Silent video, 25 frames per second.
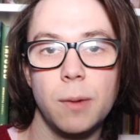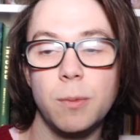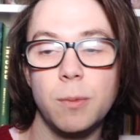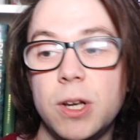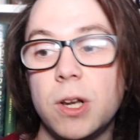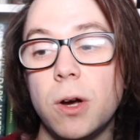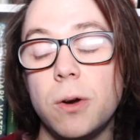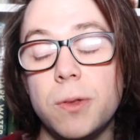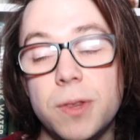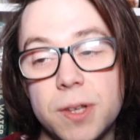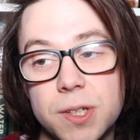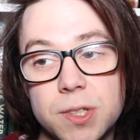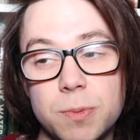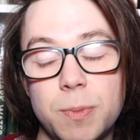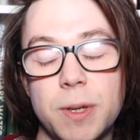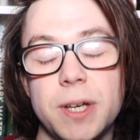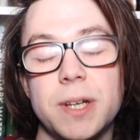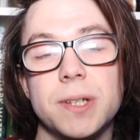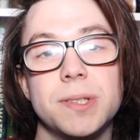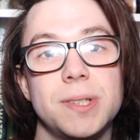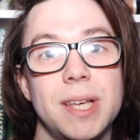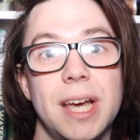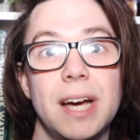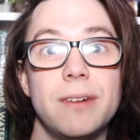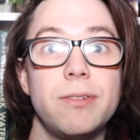we know this
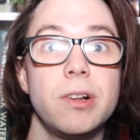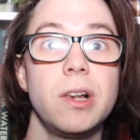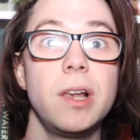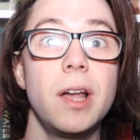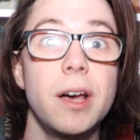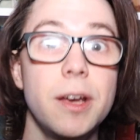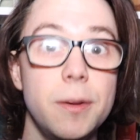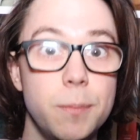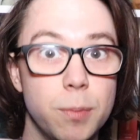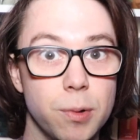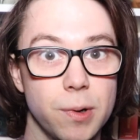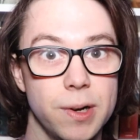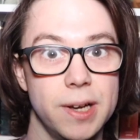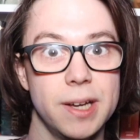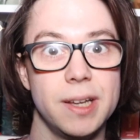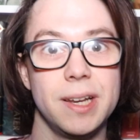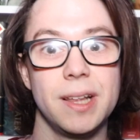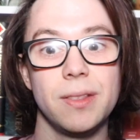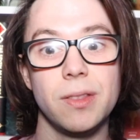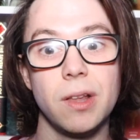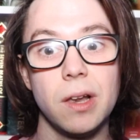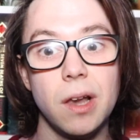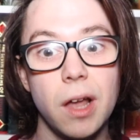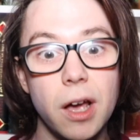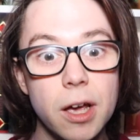because they have a library, and
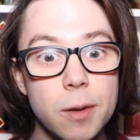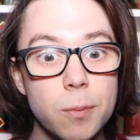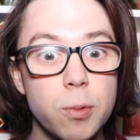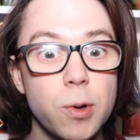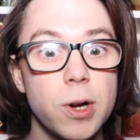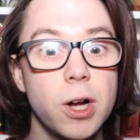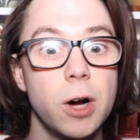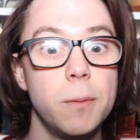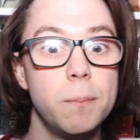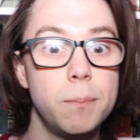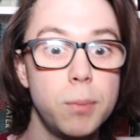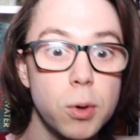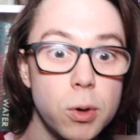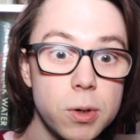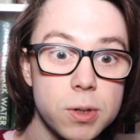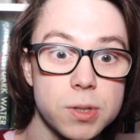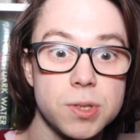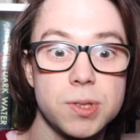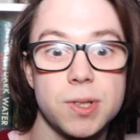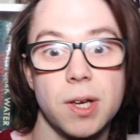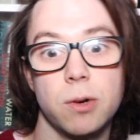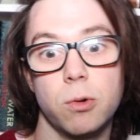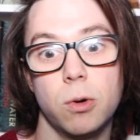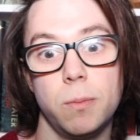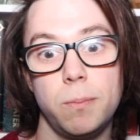in the library are
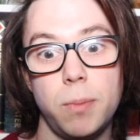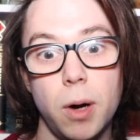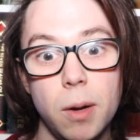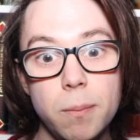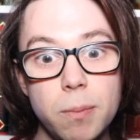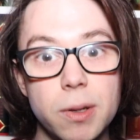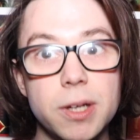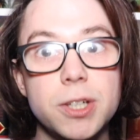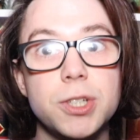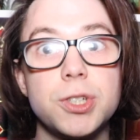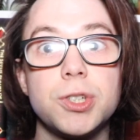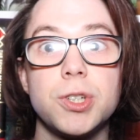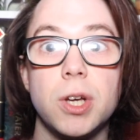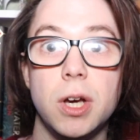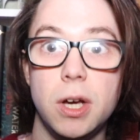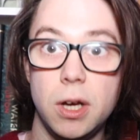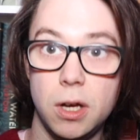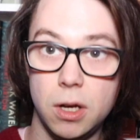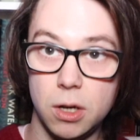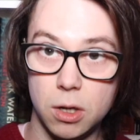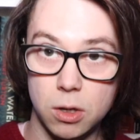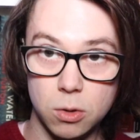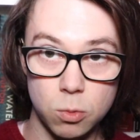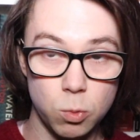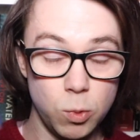books that were published
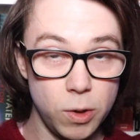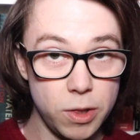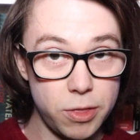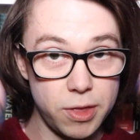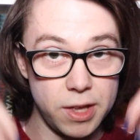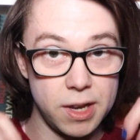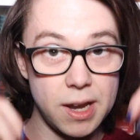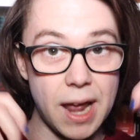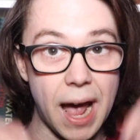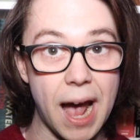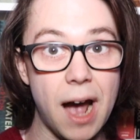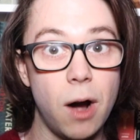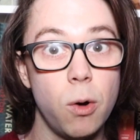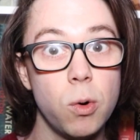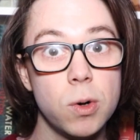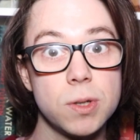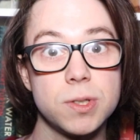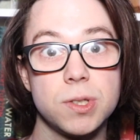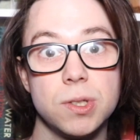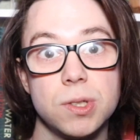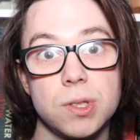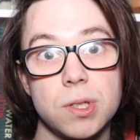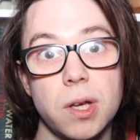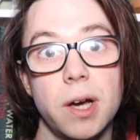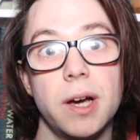within our
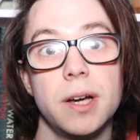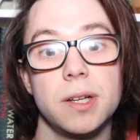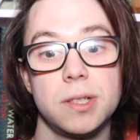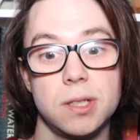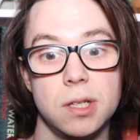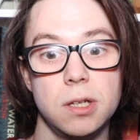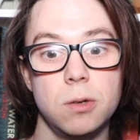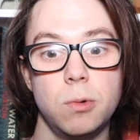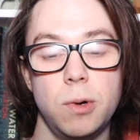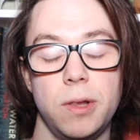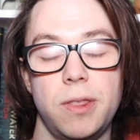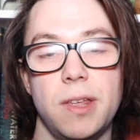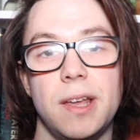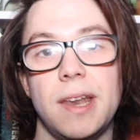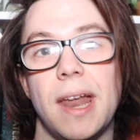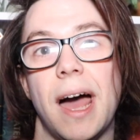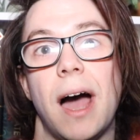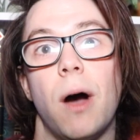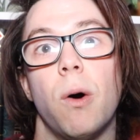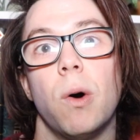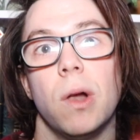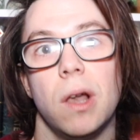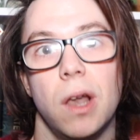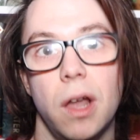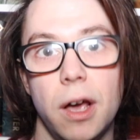society, within
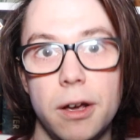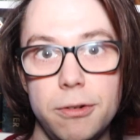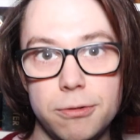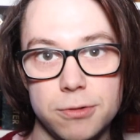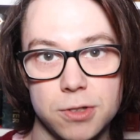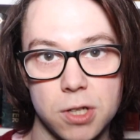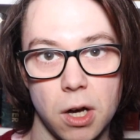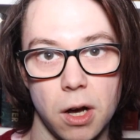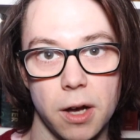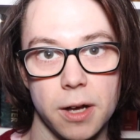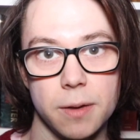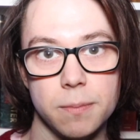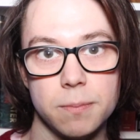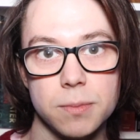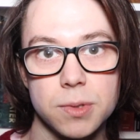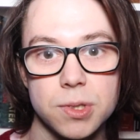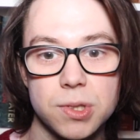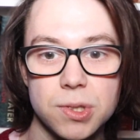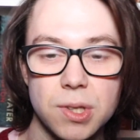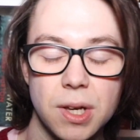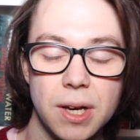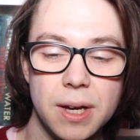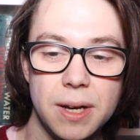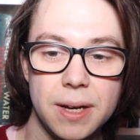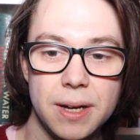our
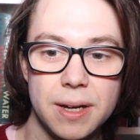lifetimes.